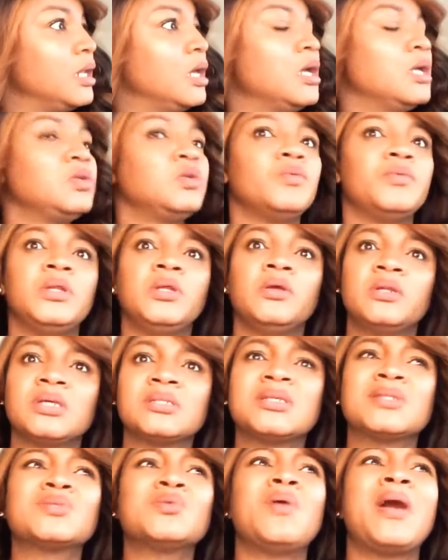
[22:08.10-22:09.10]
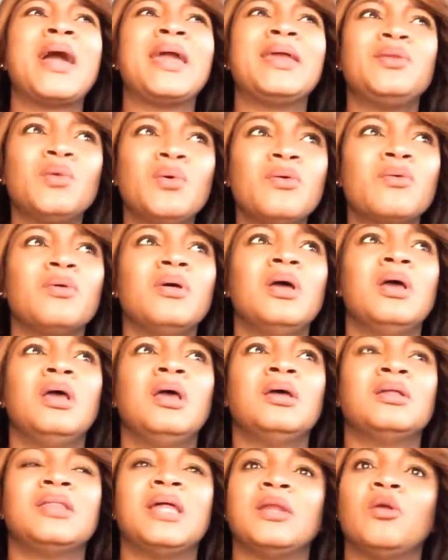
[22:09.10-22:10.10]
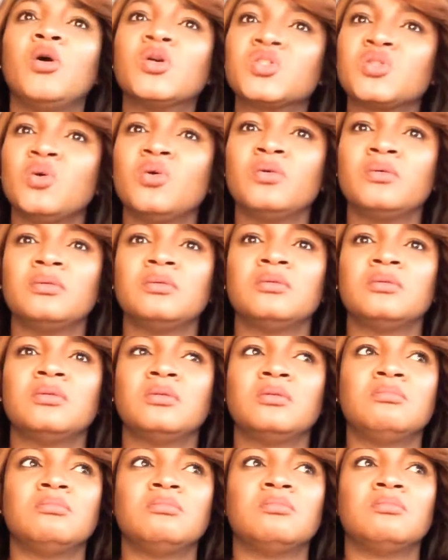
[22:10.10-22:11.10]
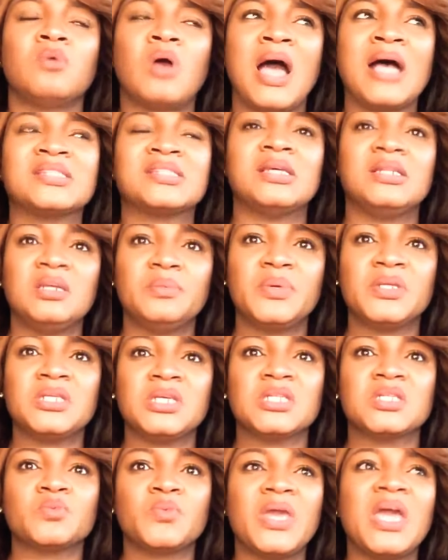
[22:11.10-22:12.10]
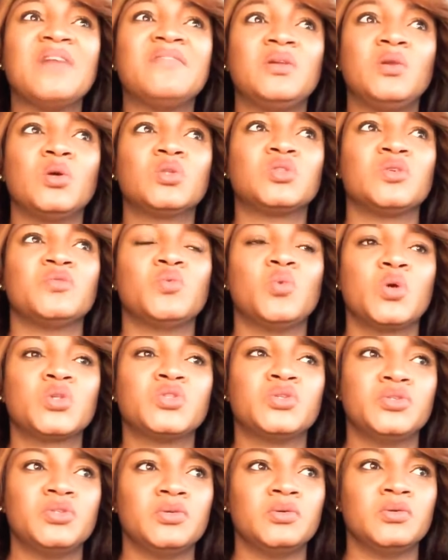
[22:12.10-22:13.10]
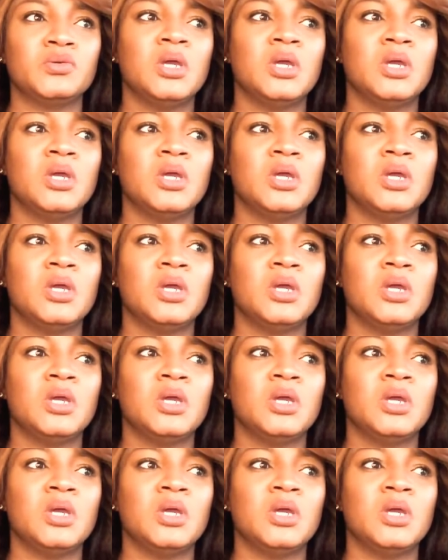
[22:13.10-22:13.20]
Don't really understand. So I know that also as celebrities, we have a lot of work to do.